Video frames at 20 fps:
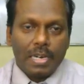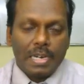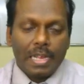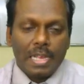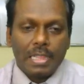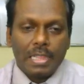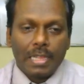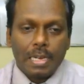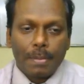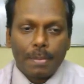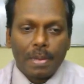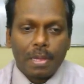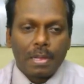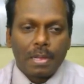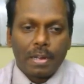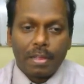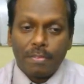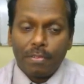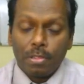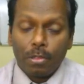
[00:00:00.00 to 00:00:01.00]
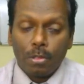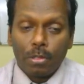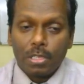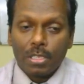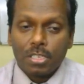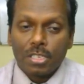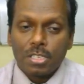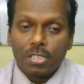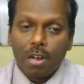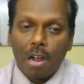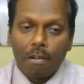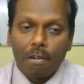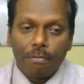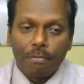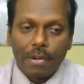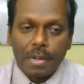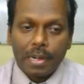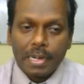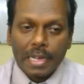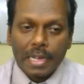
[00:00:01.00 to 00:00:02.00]
T3 micro, even though this is not
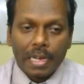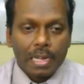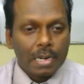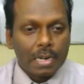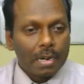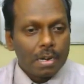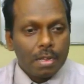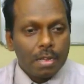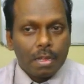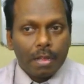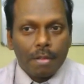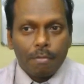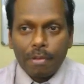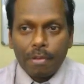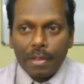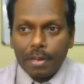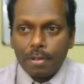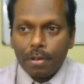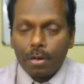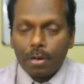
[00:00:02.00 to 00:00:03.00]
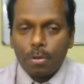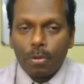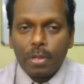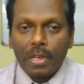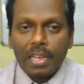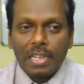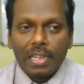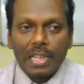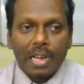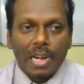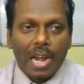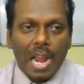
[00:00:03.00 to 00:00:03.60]
free tier, when you are doing in the